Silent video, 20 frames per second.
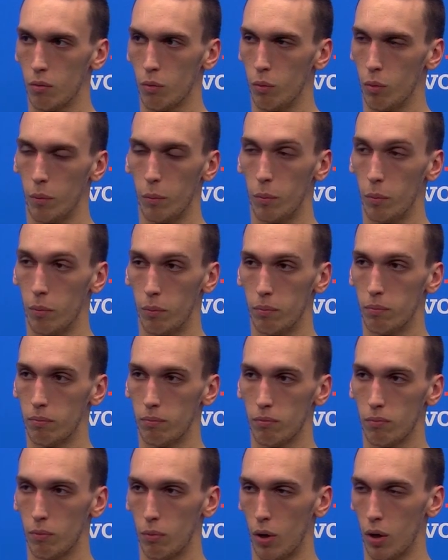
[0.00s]
We
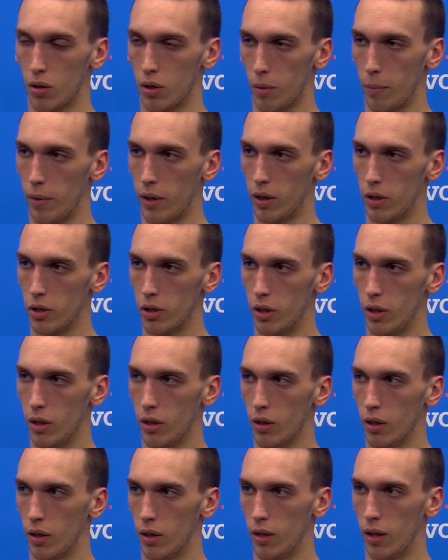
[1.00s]
brought some energy,
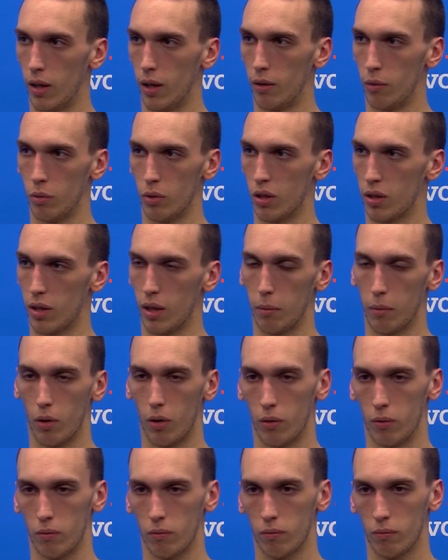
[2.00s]
and then we just kept going.